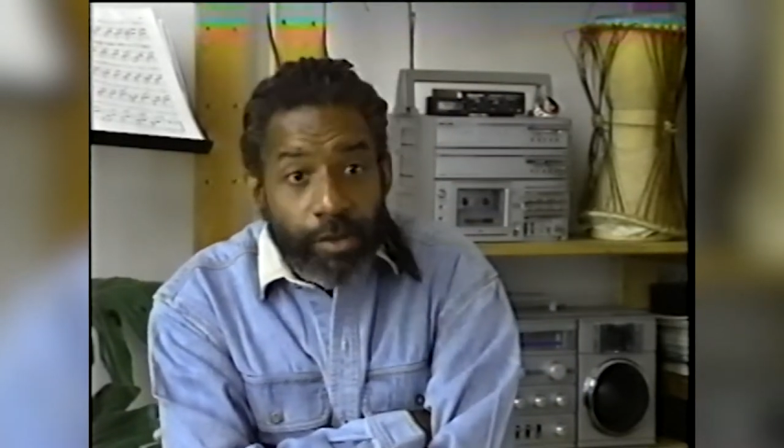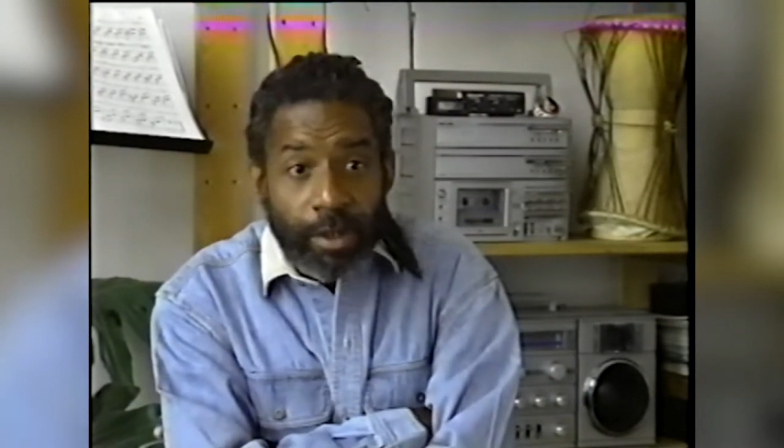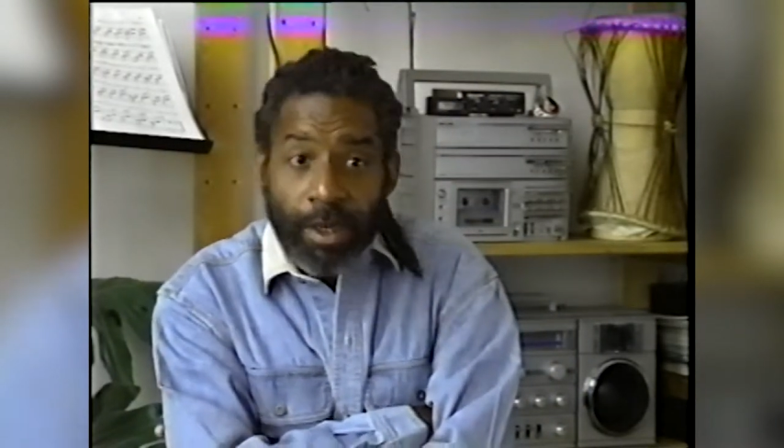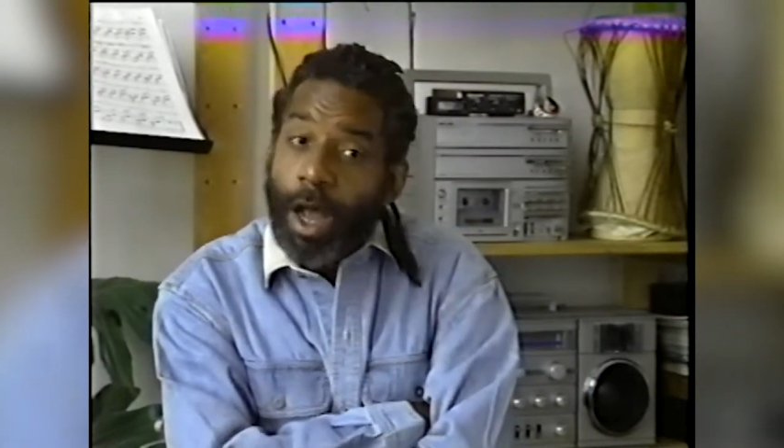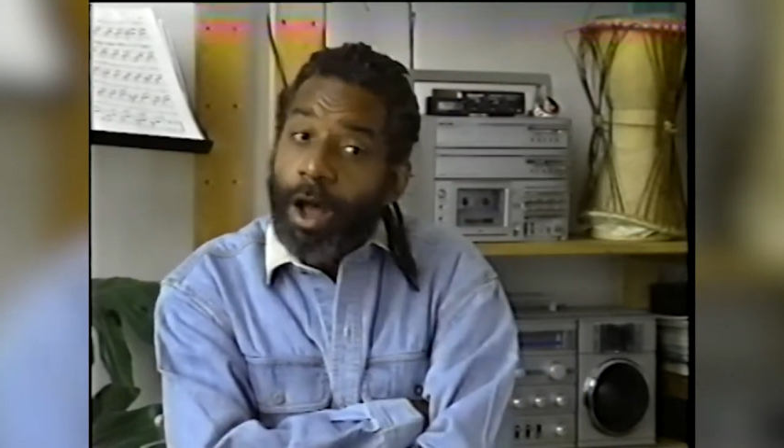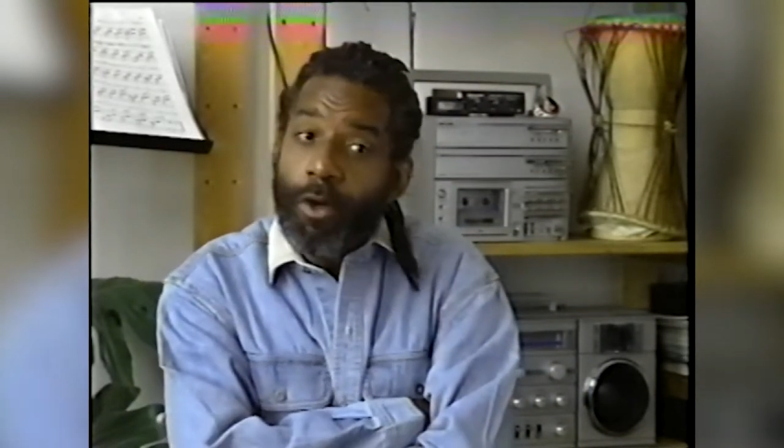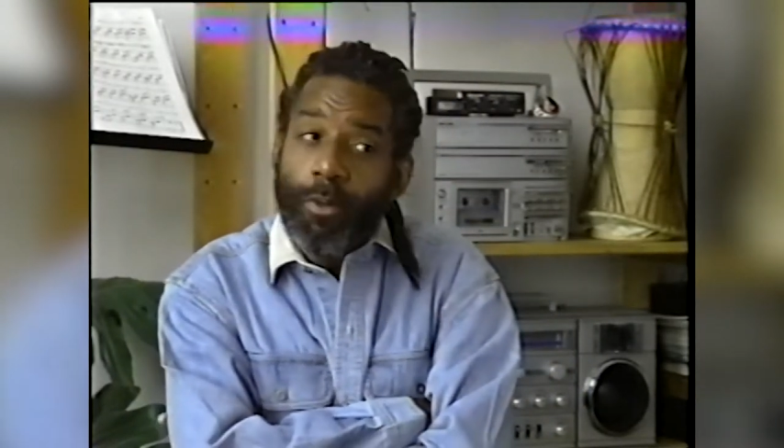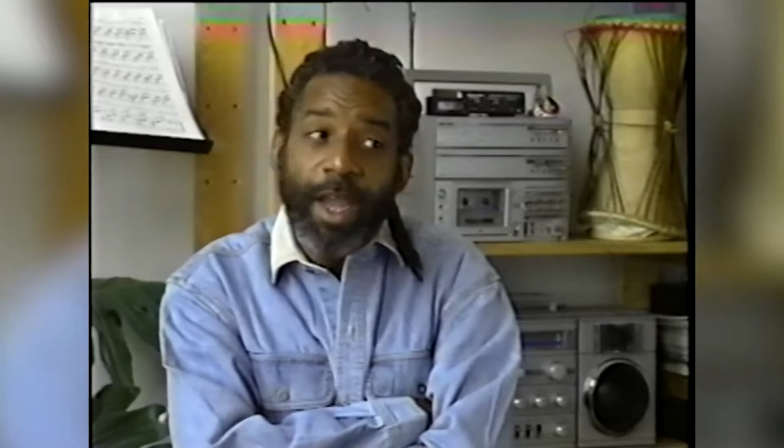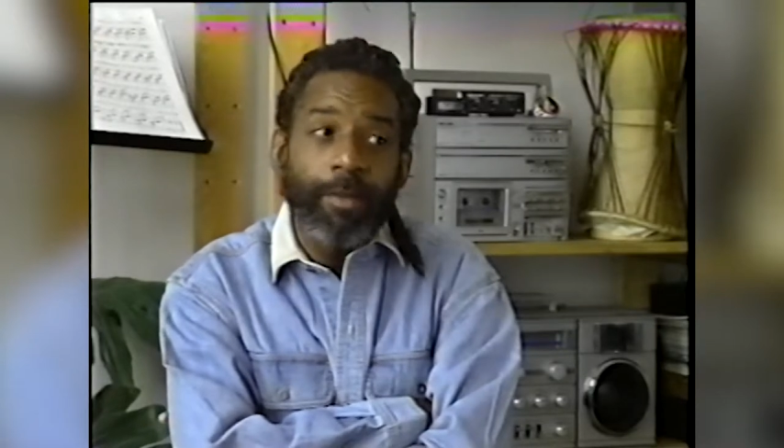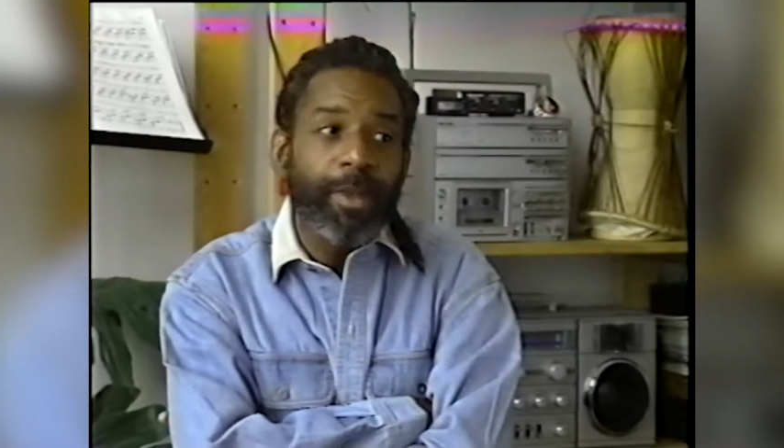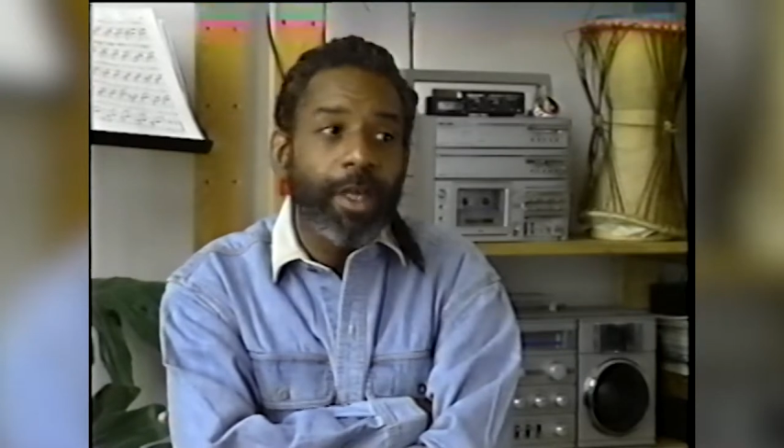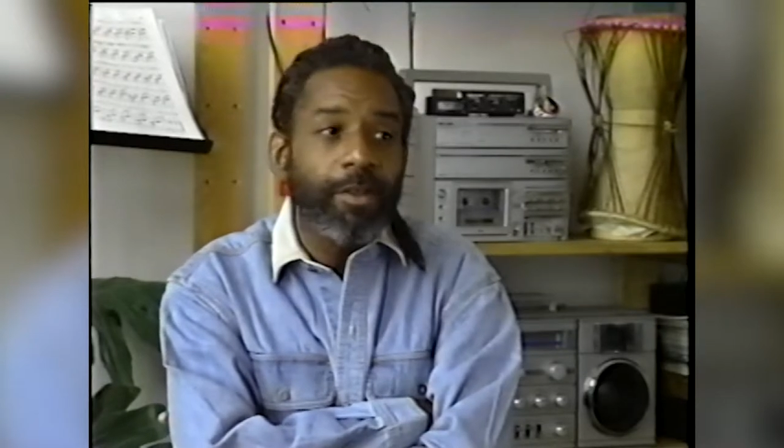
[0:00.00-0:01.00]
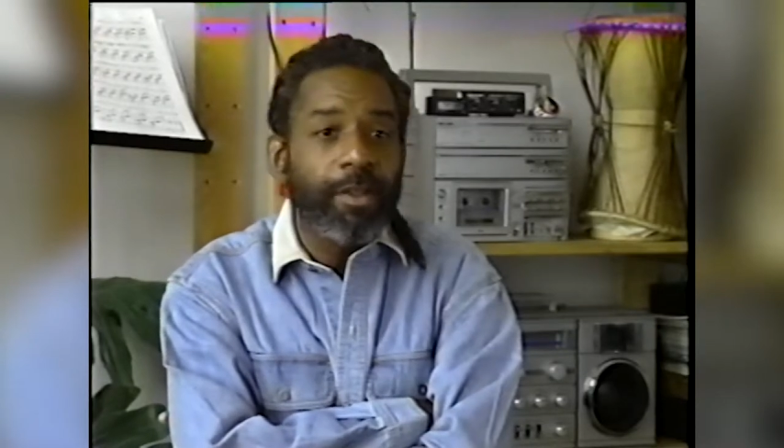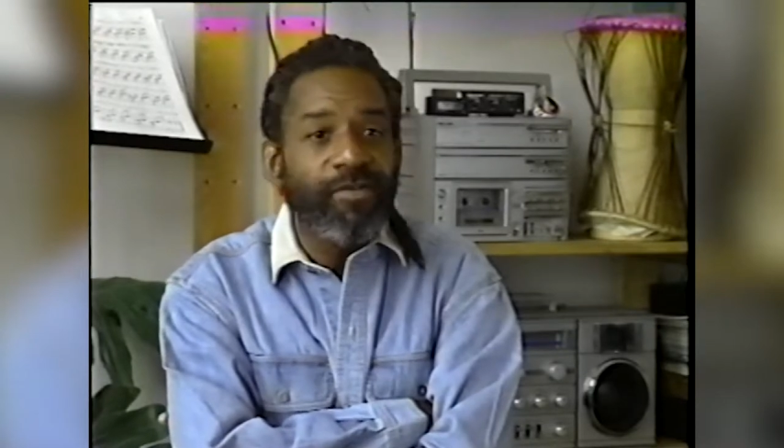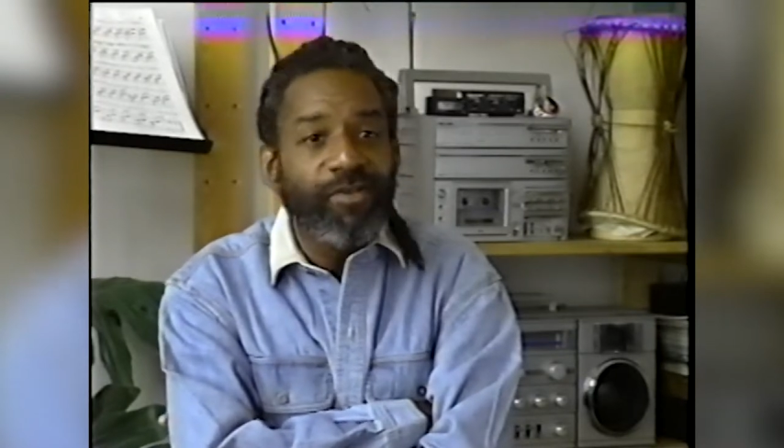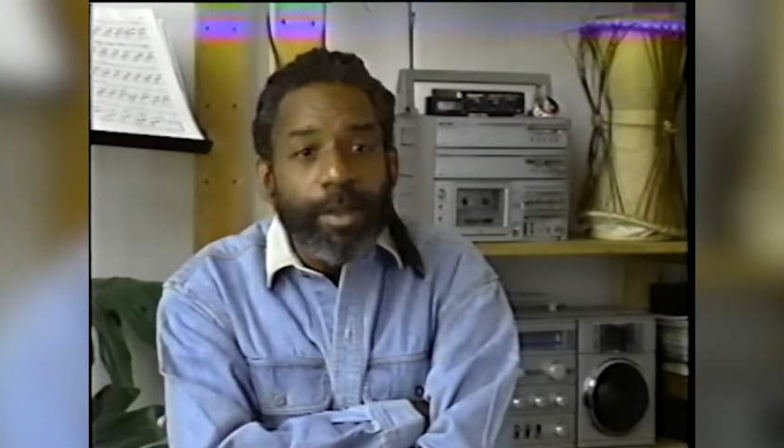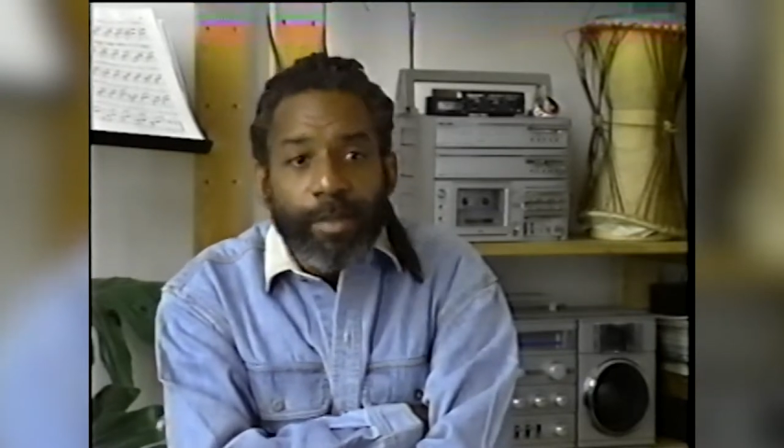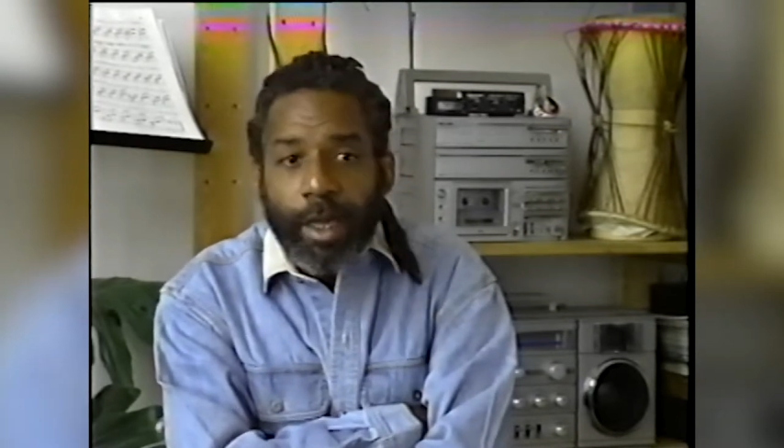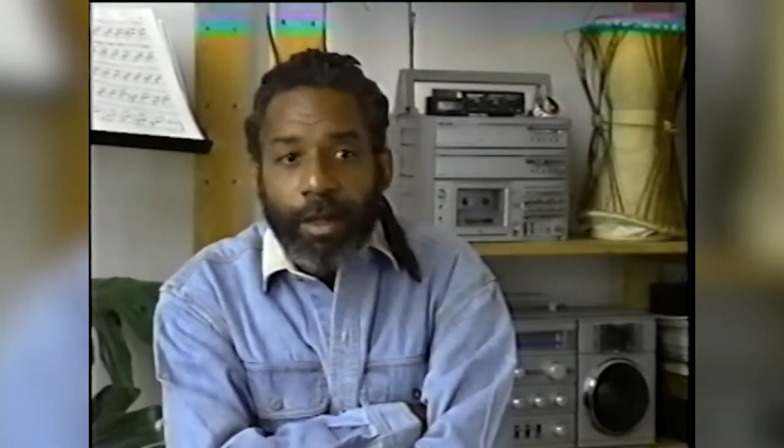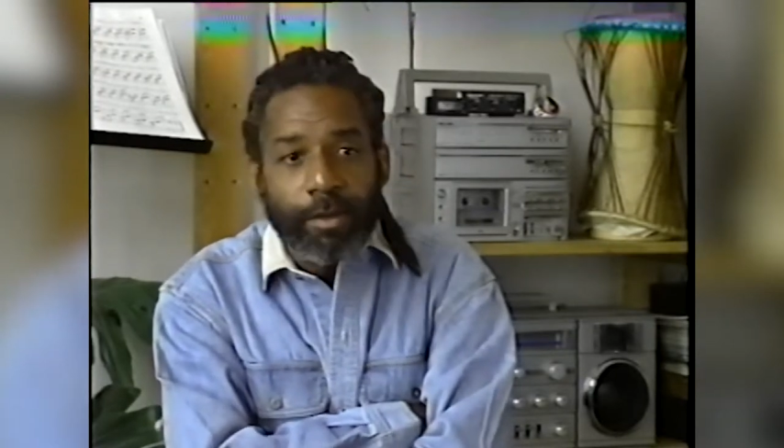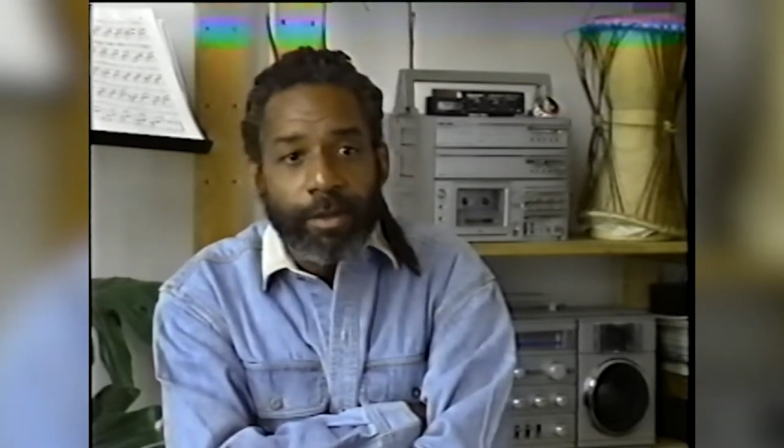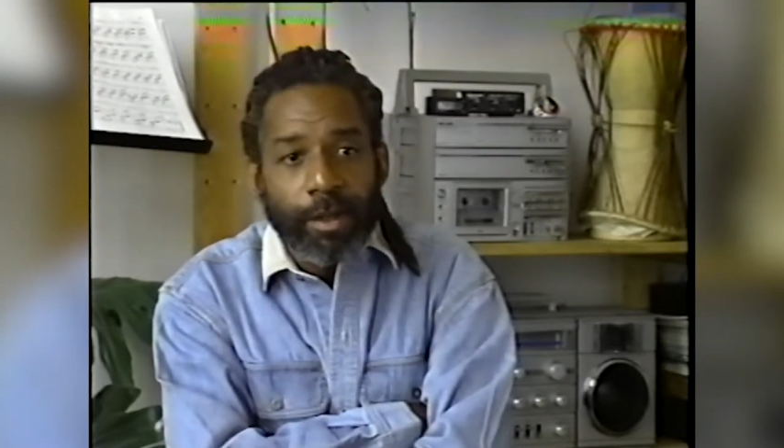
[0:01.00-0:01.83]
all white males and females.